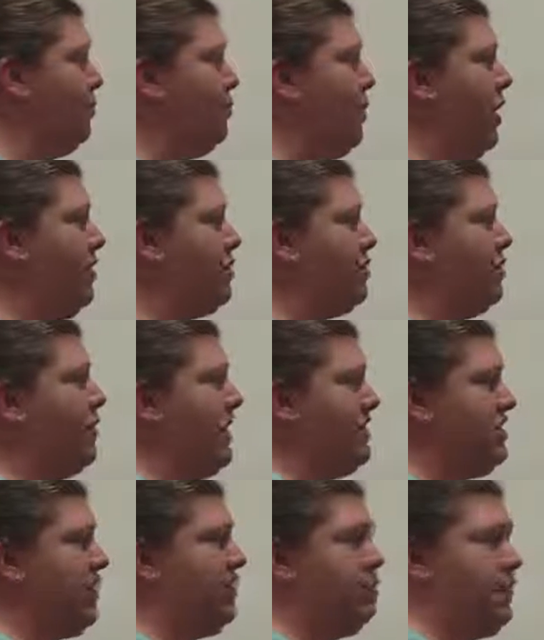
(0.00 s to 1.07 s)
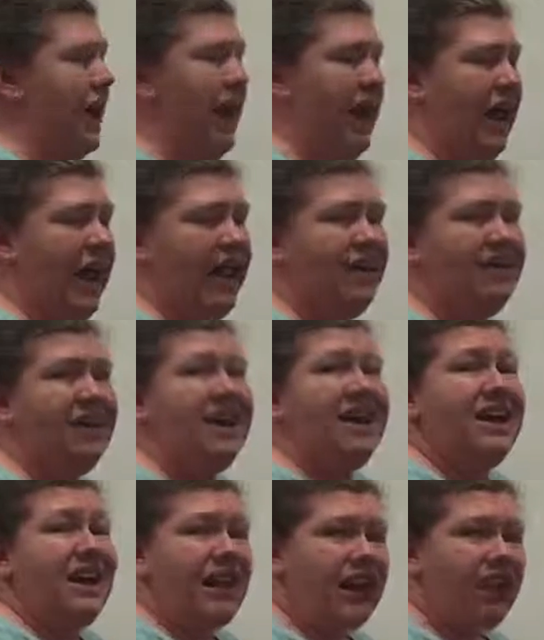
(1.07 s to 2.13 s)
most of my stuff by hand
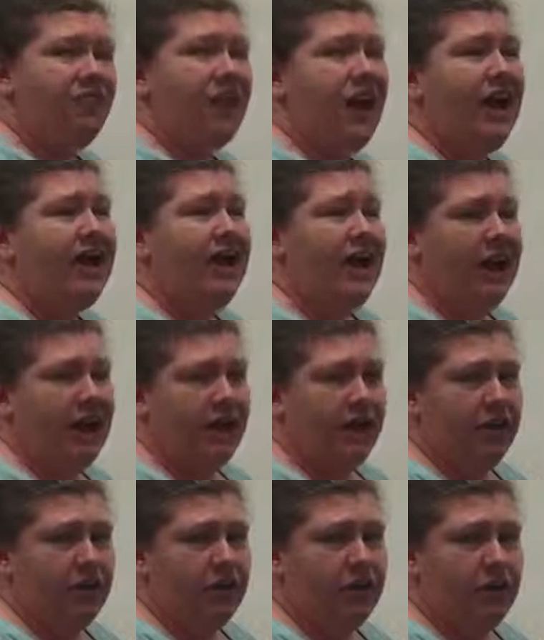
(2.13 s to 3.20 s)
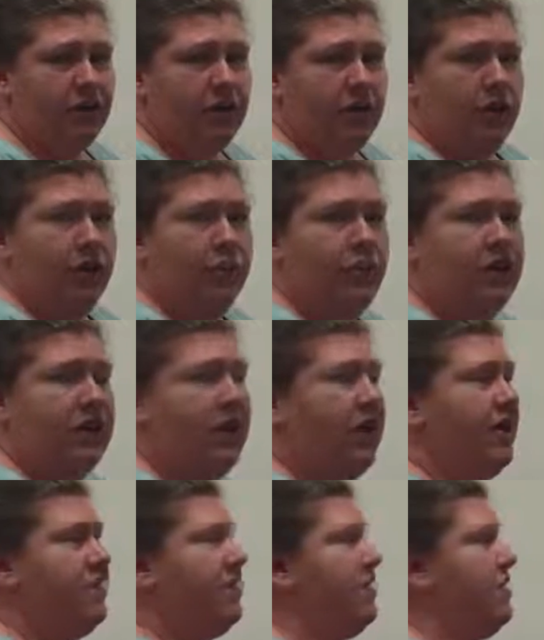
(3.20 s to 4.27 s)
if I can,
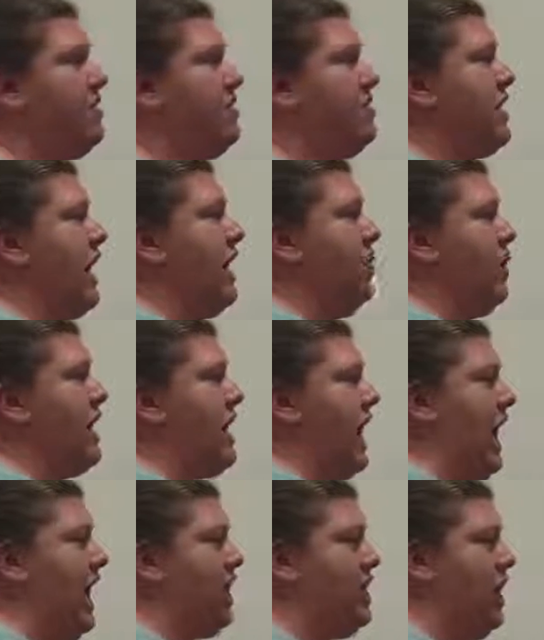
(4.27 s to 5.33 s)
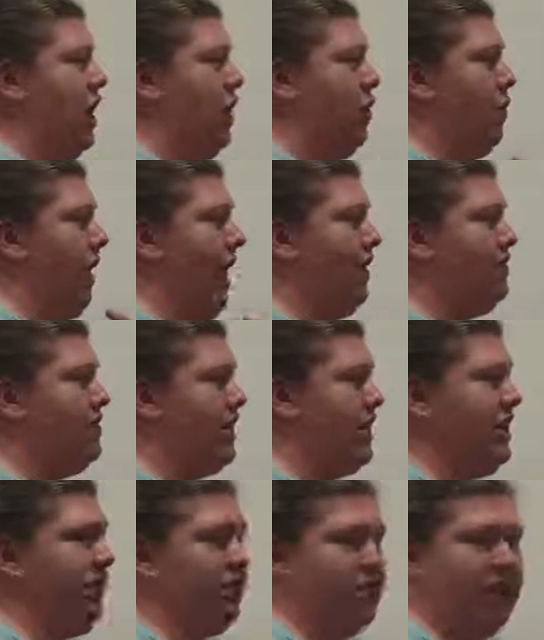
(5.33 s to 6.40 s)
because that way I know I've
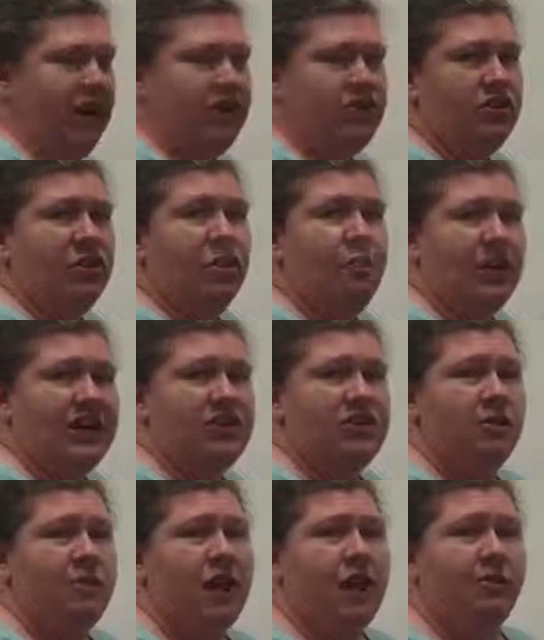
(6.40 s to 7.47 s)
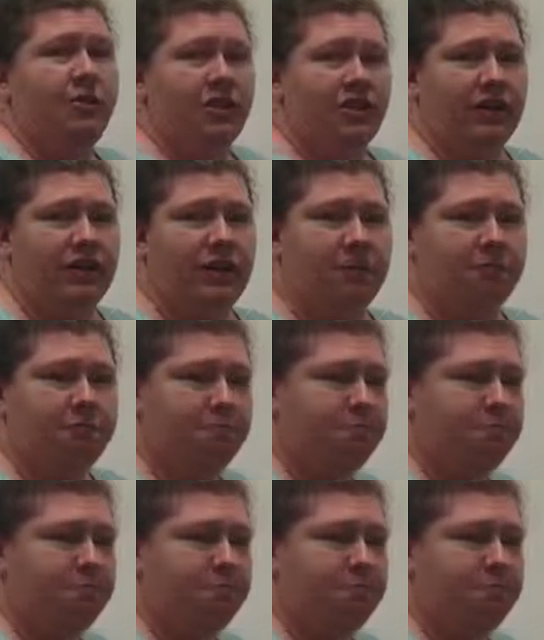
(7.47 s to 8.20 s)
done everything to the best of my ability.